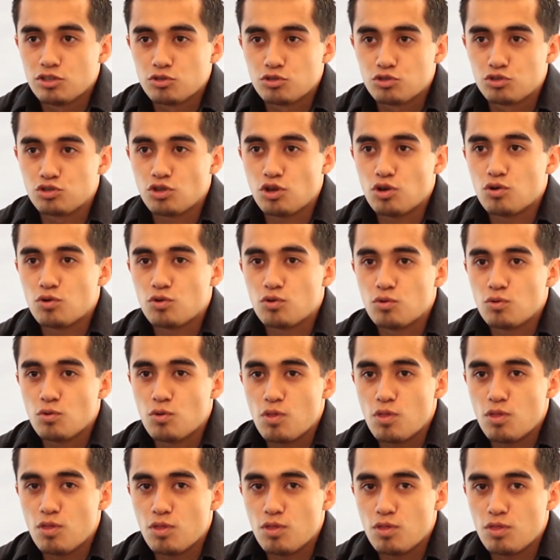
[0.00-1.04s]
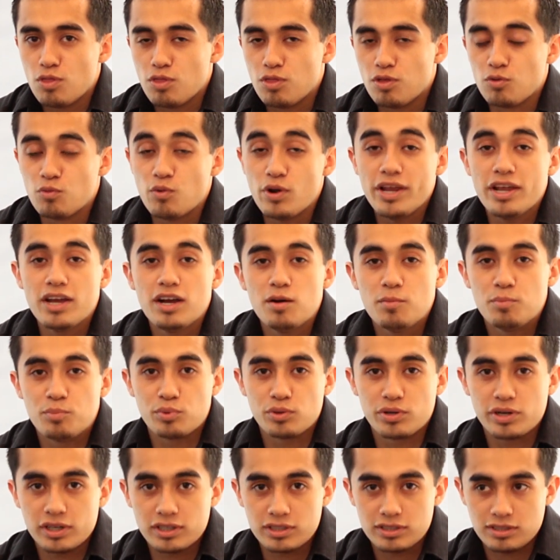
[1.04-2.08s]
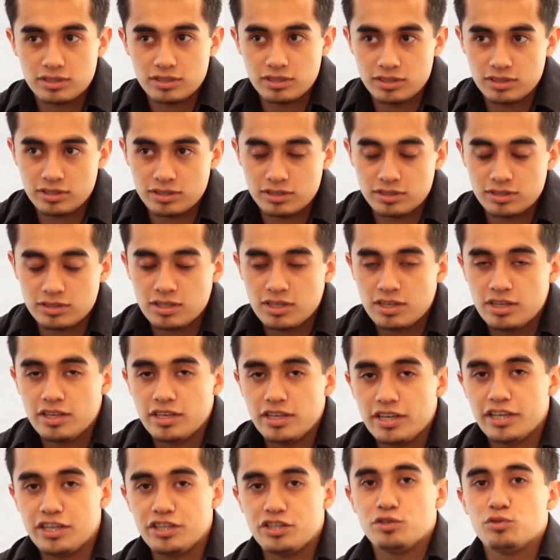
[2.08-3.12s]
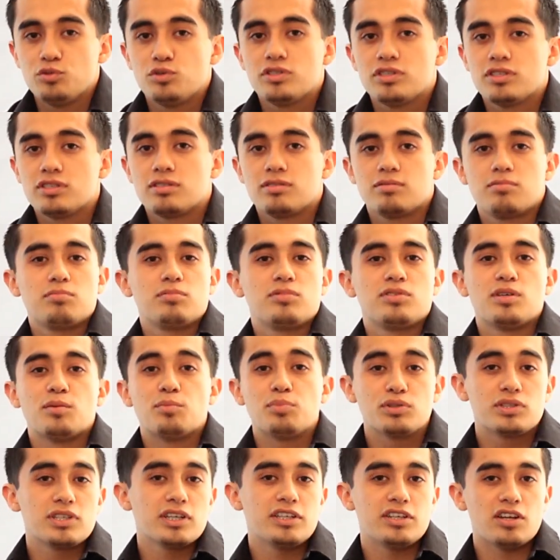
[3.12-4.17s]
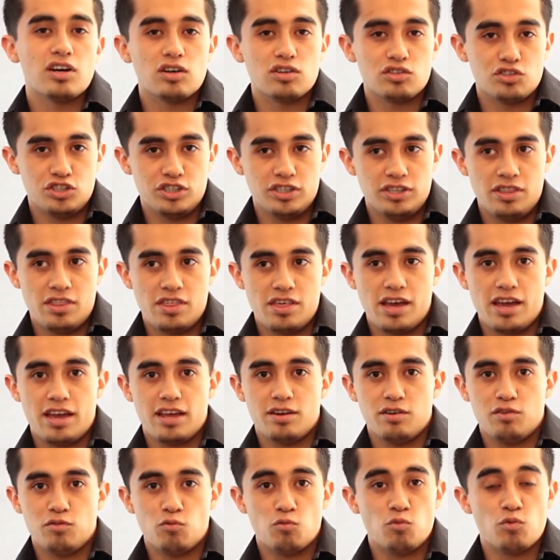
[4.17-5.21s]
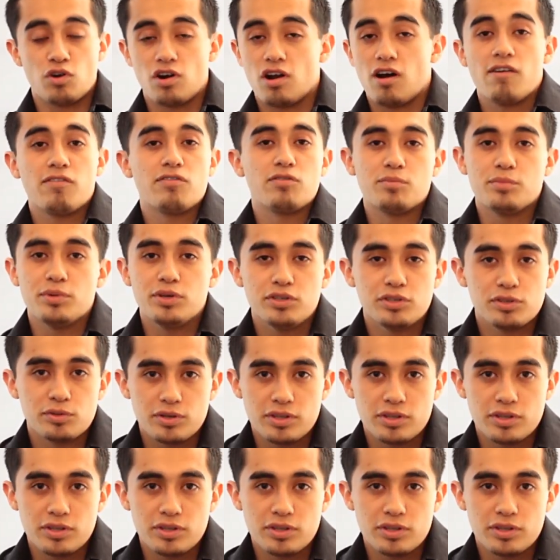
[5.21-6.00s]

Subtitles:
So the way up works is it uses simple technology that we're all familiar